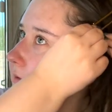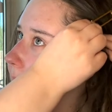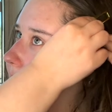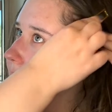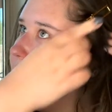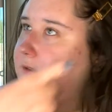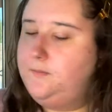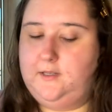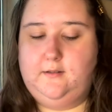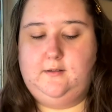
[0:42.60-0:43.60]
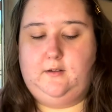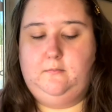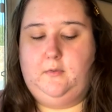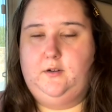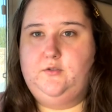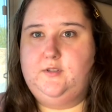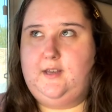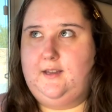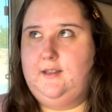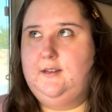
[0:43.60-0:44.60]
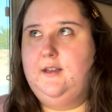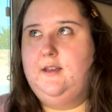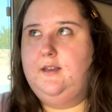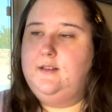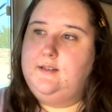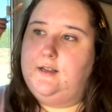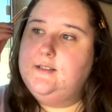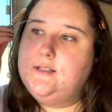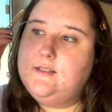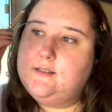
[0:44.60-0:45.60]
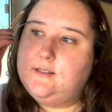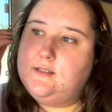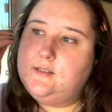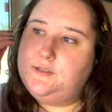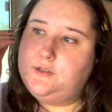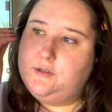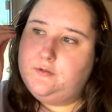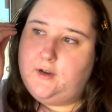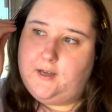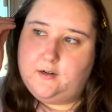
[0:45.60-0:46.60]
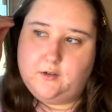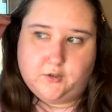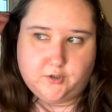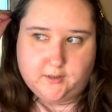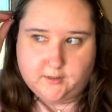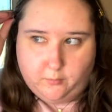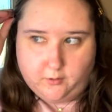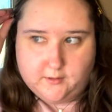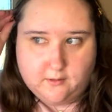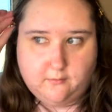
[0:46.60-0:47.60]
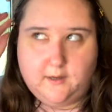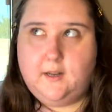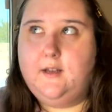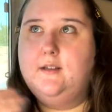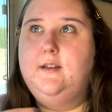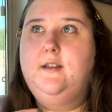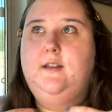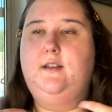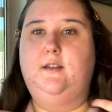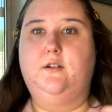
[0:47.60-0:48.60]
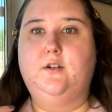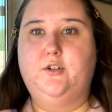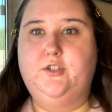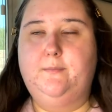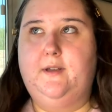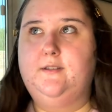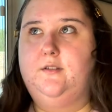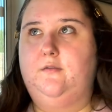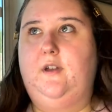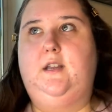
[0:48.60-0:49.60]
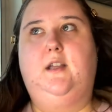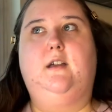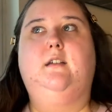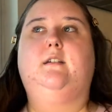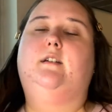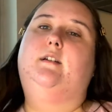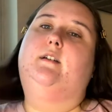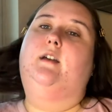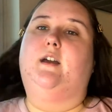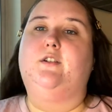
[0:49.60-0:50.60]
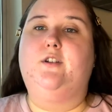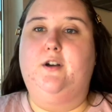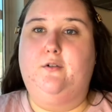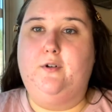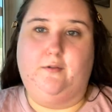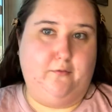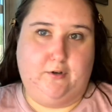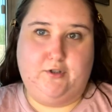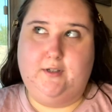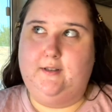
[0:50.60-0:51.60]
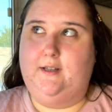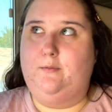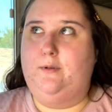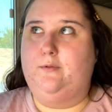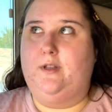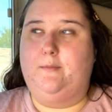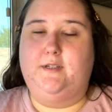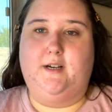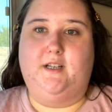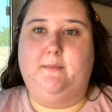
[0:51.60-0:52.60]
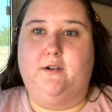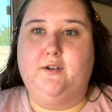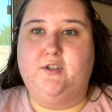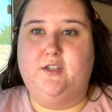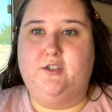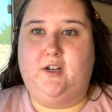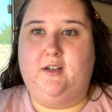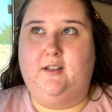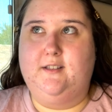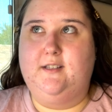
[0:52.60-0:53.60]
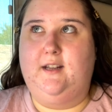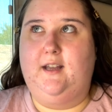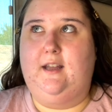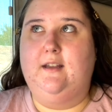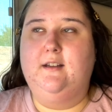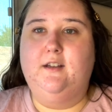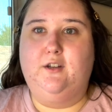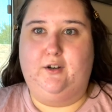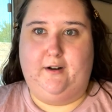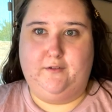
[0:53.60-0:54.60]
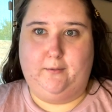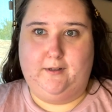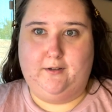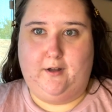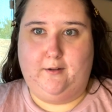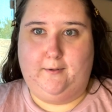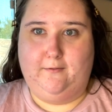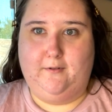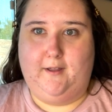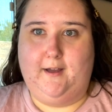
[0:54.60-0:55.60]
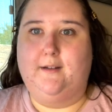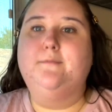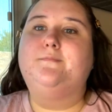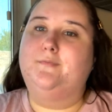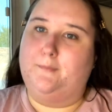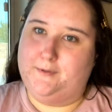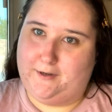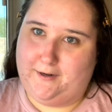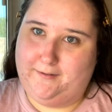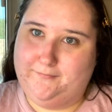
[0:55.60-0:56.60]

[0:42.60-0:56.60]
records begins on March 2nd, 1962 at Hershey Sports Arena in Hershey, Pennsylvania. And no, unfortunately, we will not be talking about Hershey's chocolate today. You're gonna have to wait till Halloween for that. I'm sorry.